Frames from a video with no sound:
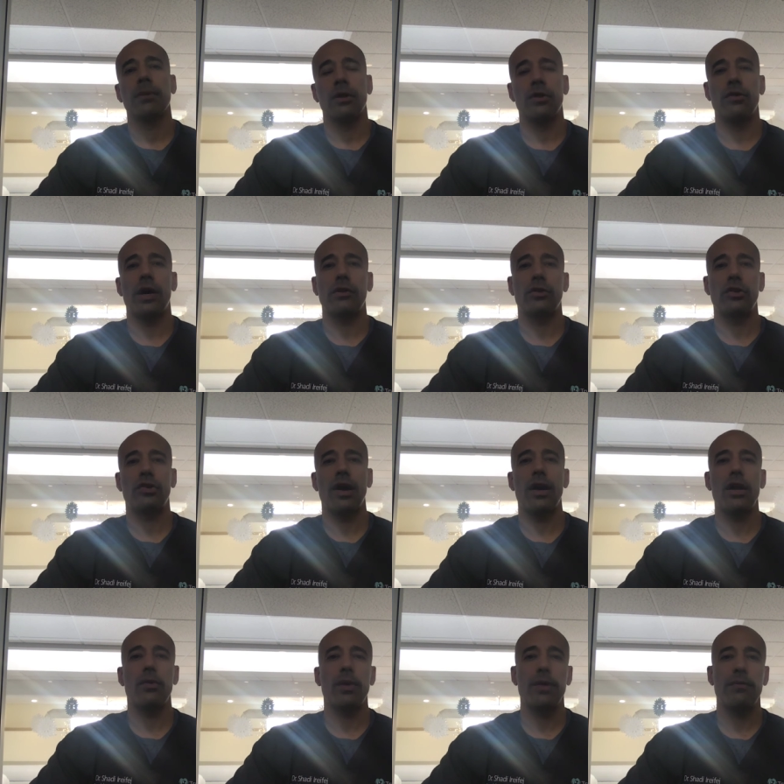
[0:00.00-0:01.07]
This is Dr.
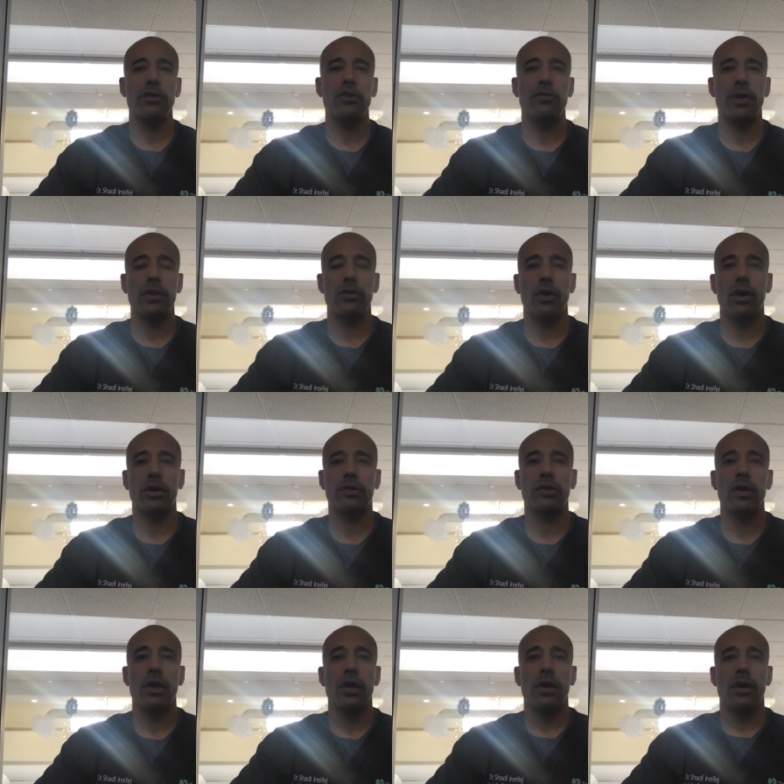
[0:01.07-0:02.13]
Shadi Ireifej, Vet Talks.